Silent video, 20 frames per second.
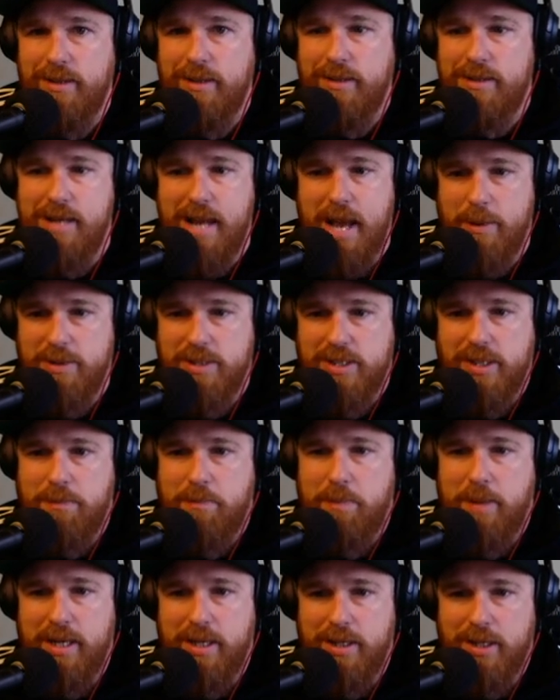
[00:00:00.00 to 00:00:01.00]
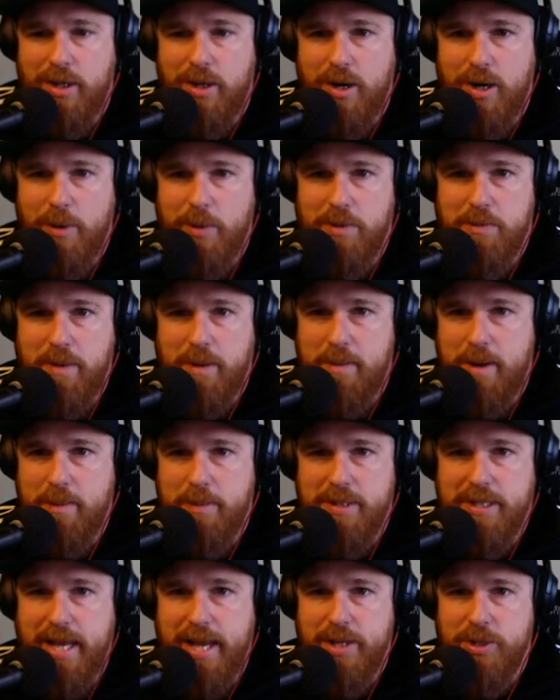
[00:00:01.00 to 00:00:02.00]
Now it's like being in the car with my mom
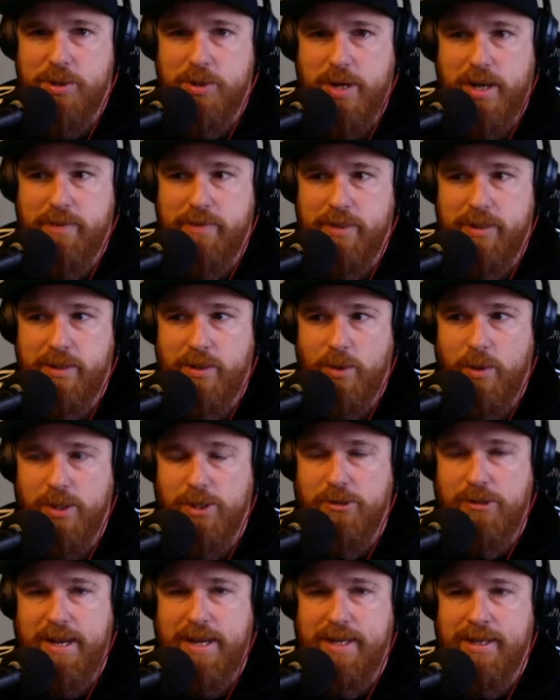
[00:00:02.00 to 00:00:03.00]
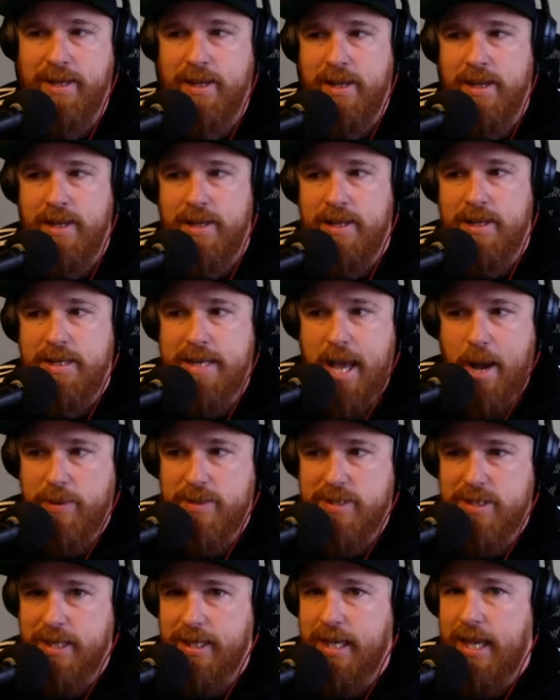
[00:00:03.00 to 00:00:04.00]
or dad driving, or great. Now
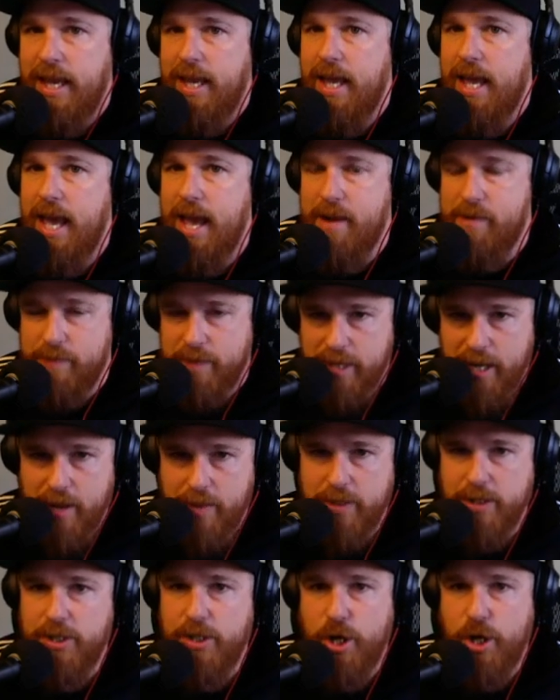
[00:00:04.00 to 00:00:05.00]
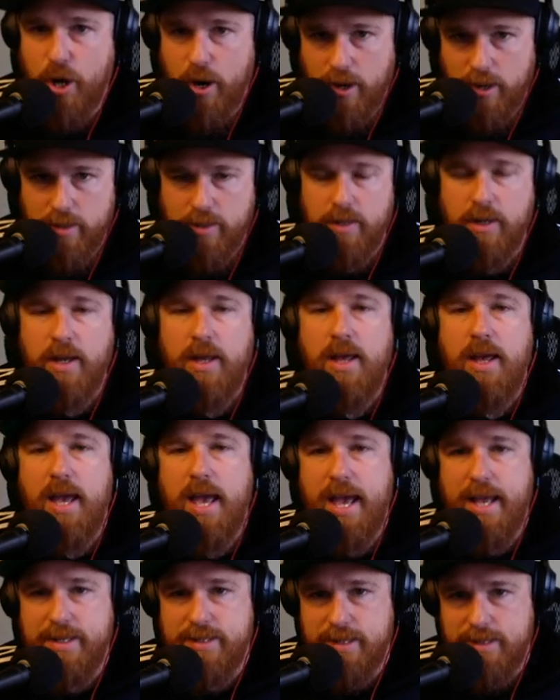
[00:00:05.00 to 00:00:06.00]
it's like every other cart
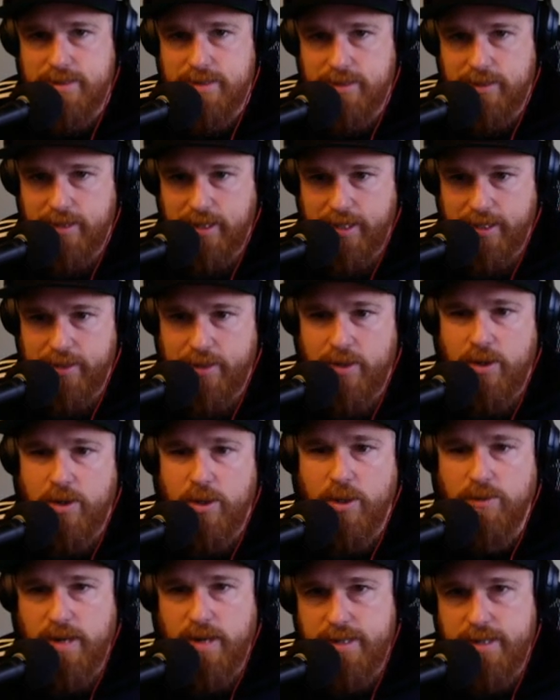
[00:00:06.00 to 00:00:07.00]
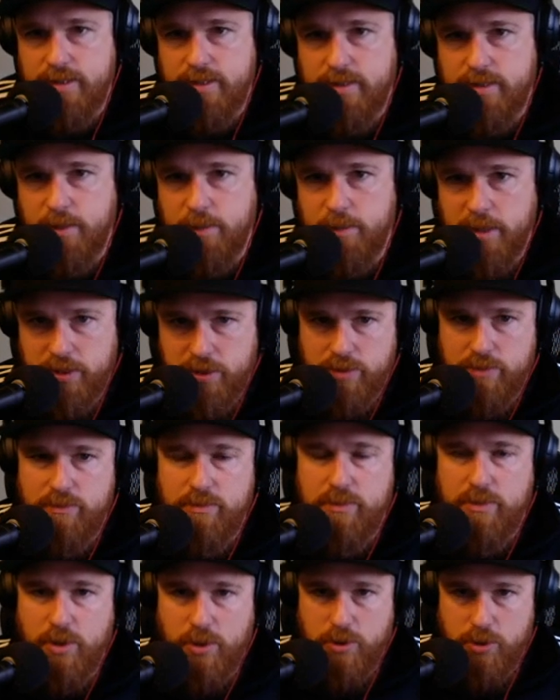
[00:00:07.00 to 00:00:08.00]
at Disneyland or ride system that's
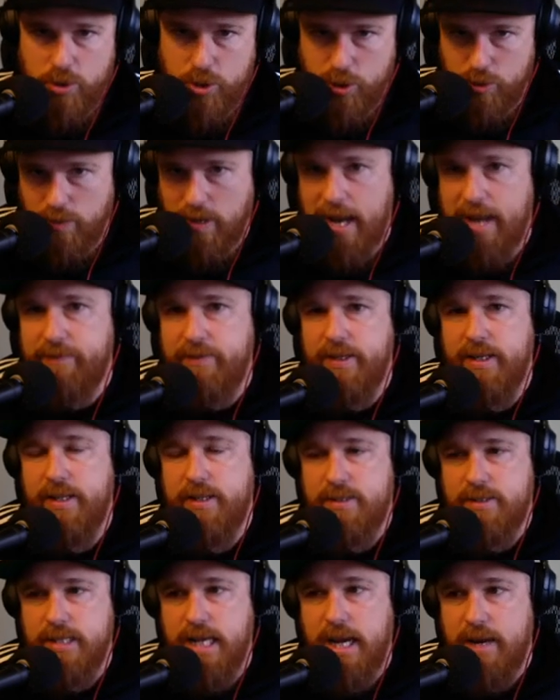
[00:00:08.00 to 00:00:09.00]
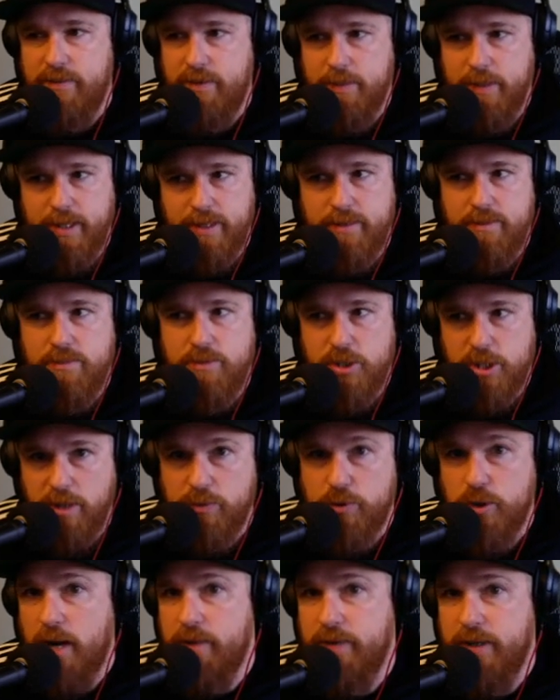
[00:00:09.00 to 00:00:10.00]
driving itself. I mean,
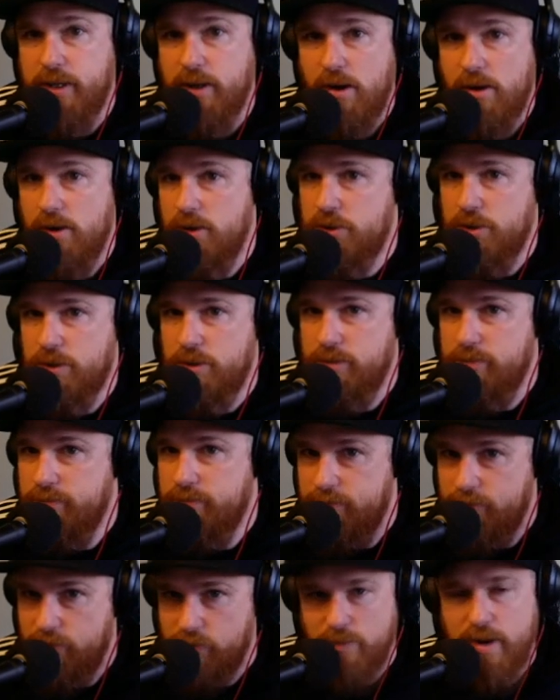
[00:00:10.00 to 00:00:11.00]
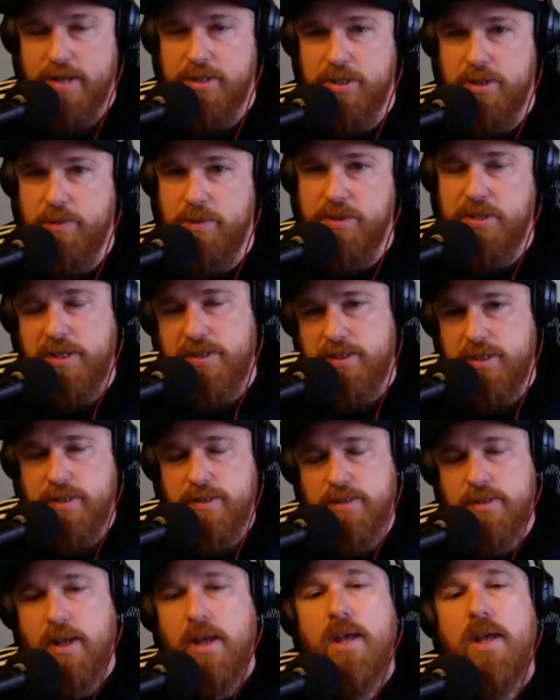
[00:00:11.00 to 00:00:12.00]
self-driving cars are Rise of the
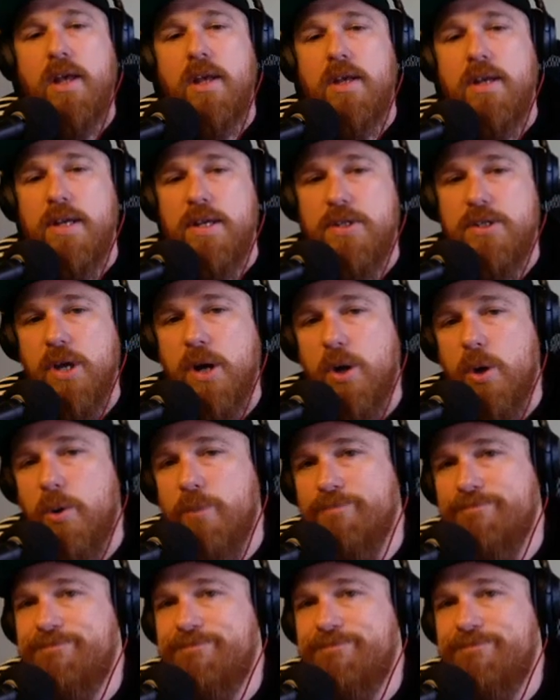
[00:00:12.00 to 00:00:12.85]
Resistance. So